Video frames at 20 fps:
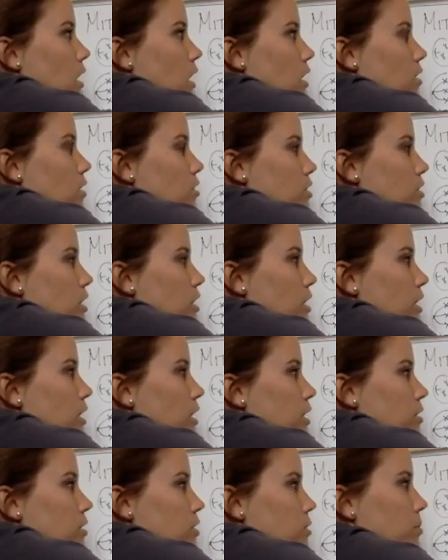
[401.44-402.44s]
are
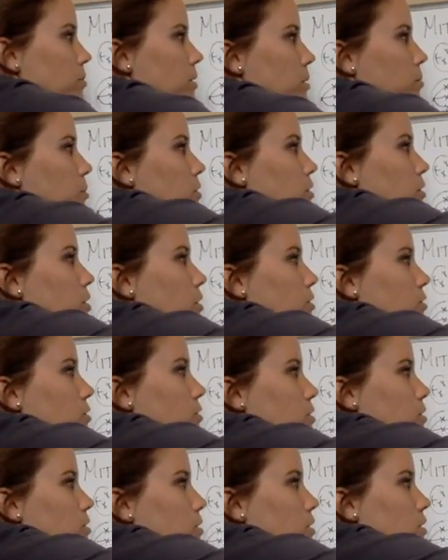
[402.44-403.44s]
starting to be
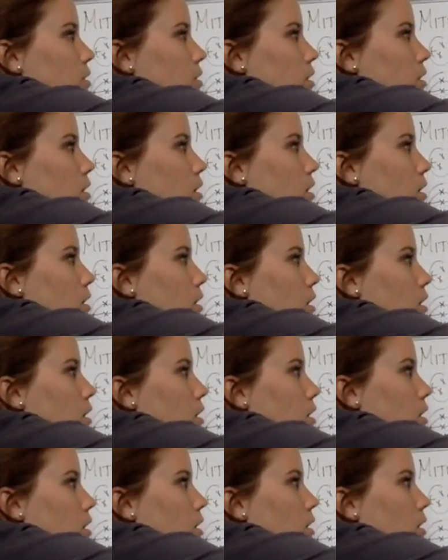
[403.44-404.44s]
produced,
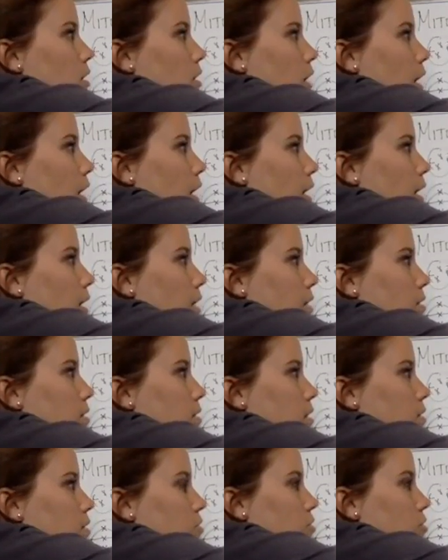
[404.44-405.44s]
okay, at the
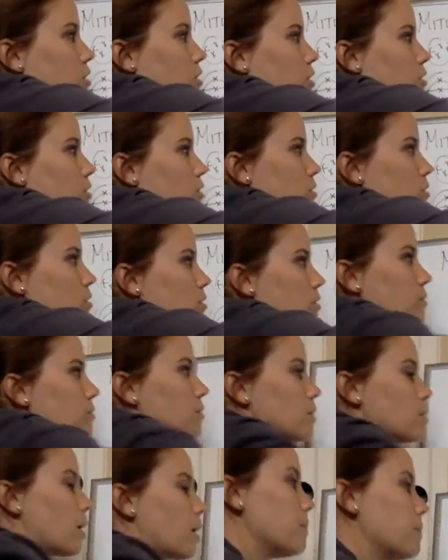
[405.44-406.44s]
centrioles,
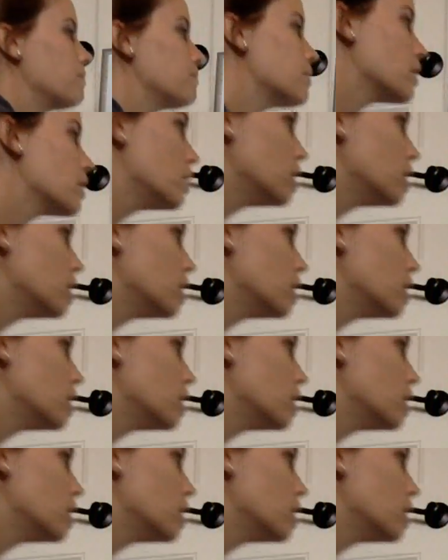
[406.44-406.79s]
okay?